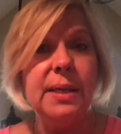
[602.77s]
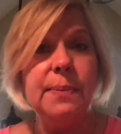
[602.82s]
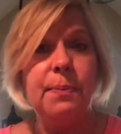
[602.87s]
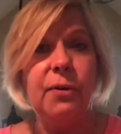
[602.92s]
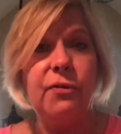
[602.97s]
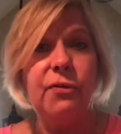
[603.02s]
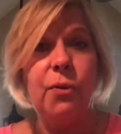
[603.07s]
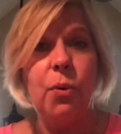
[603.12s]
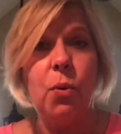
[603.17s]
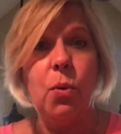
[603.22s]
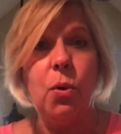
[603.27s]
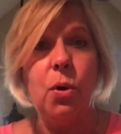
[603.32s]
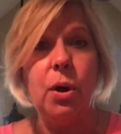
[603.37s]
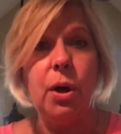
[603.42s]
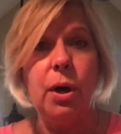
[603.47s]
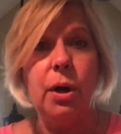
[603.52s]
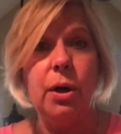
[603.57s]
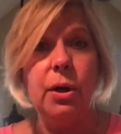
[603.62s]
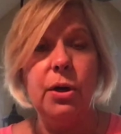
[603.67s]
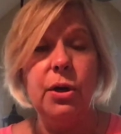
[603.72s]

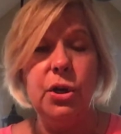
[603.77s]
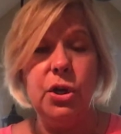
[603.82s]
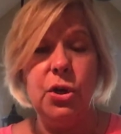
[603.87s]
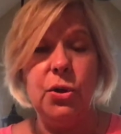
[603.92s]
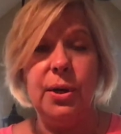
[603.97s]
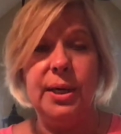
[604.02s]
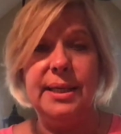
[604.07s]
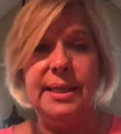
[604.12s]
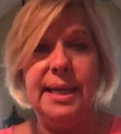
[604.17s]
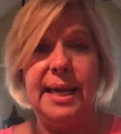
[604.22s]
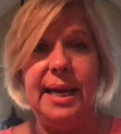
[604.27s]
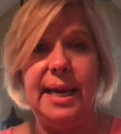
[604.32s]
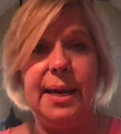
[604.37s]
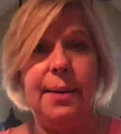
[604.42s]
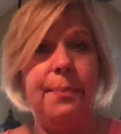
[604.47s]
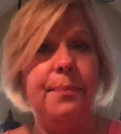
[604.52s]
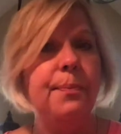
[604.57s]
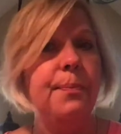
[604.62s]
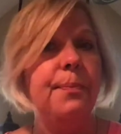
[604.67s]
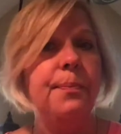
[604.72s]
before your
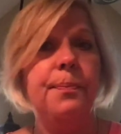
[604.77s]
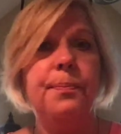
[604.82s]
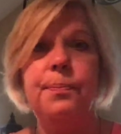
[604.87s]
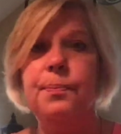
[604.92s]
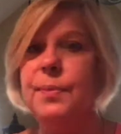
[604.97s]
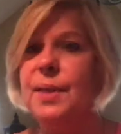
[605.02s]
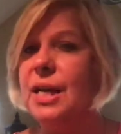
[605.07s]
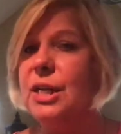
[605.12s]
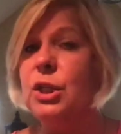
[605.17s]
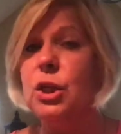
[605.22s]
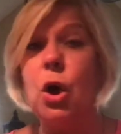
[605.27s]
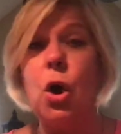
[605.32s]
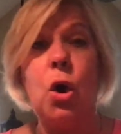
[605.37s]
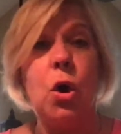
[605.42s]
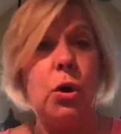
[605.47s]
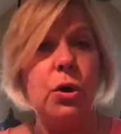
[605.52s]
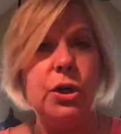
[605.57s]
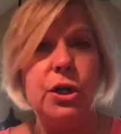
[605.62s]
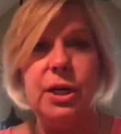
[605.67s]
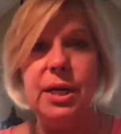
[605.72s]
exam, that's
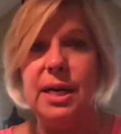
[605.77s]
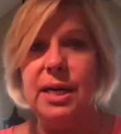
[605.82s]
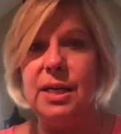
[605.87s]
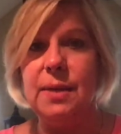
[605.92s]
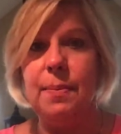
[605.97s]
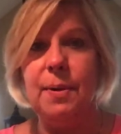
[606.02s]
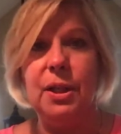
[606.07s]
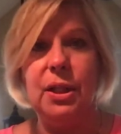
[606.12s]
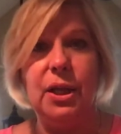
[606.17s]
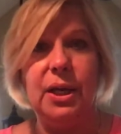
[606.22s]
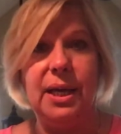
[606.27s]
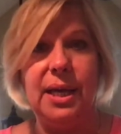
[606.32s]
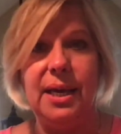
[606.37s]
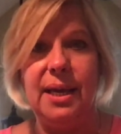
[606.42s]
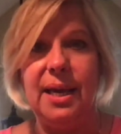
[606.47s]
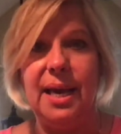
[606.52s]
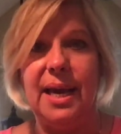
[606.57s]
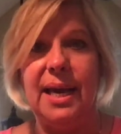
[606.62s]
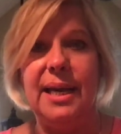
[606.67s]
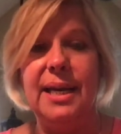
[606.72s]
all you need to be
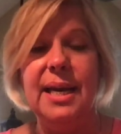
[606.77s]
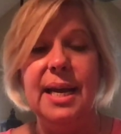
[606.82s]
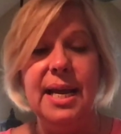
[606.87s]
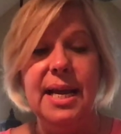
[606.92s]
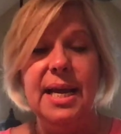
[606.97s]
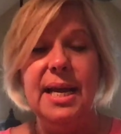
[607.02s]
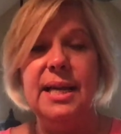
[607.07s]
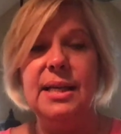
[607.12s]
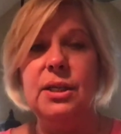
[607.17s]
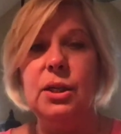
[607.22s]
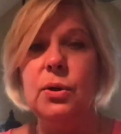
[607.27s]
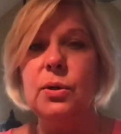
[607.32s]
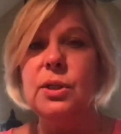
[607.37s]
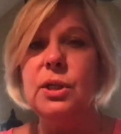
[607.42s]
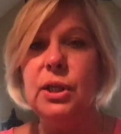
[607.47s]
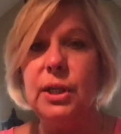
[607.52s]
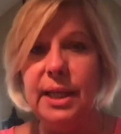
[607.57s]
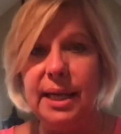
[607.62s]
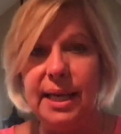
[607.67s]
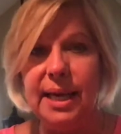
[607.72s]
looking at is those
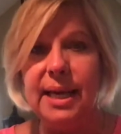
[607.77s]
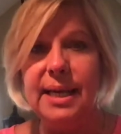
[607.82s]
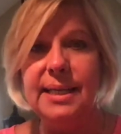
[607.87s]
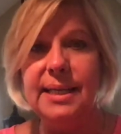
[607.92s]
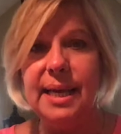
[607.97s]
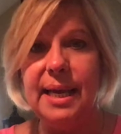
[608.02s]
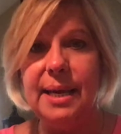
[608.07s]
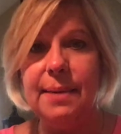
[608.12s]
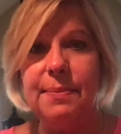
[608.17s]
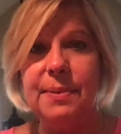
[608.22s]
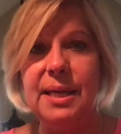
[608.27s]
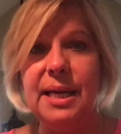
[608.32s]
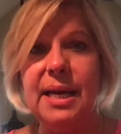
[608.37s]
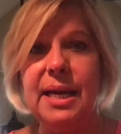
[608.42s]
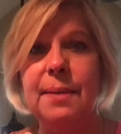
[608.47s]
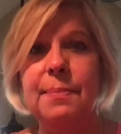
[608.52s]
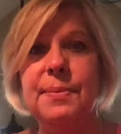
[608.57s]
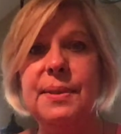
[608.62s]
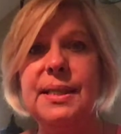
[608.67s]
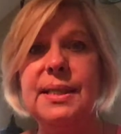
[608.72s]
leak exam
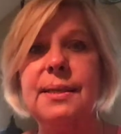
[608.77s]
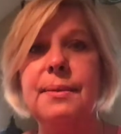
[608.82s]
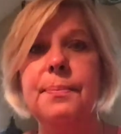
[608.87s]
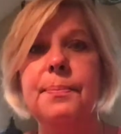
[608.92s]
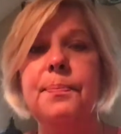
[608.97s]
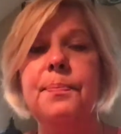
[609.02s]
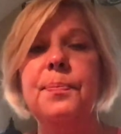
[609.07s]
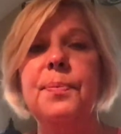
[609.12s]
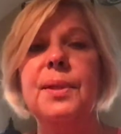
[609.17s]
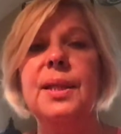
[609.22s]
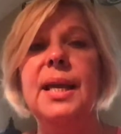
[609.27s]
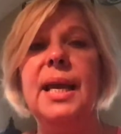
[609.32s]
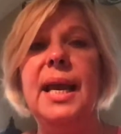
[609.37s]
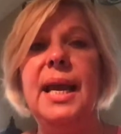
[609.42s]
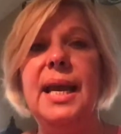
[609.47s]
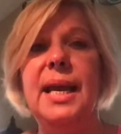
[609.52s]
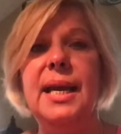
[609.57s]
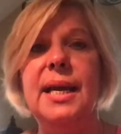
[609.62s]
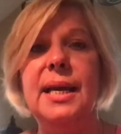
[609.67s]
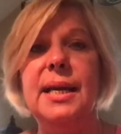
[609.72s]
tips
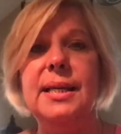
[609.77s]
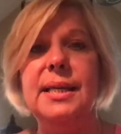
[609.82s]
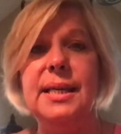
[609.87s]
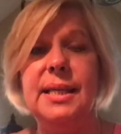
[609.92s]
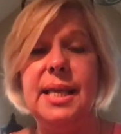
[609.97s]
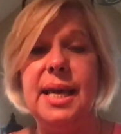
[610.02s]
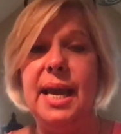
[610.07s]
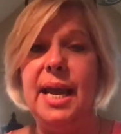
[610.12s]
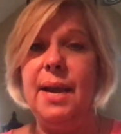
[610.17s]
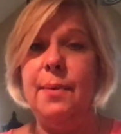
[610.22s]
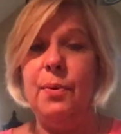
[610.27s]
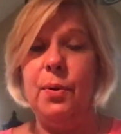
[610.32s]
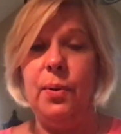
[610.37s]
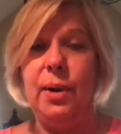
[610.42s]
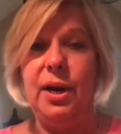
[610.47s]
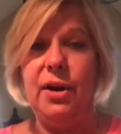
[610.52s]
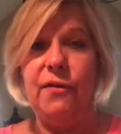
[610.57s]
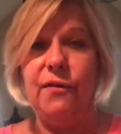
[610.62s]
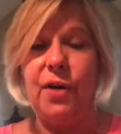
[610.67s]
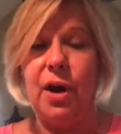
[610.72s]
and the
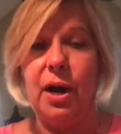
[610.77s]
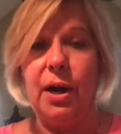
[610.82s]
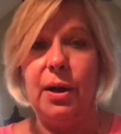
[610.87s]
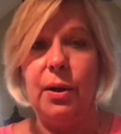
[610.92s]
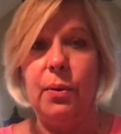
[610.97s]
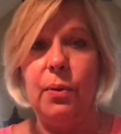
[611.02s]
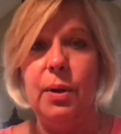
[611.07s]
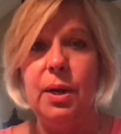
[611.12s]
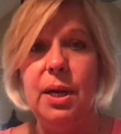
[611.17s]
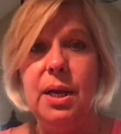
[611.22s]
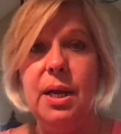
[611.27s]
Amarina file.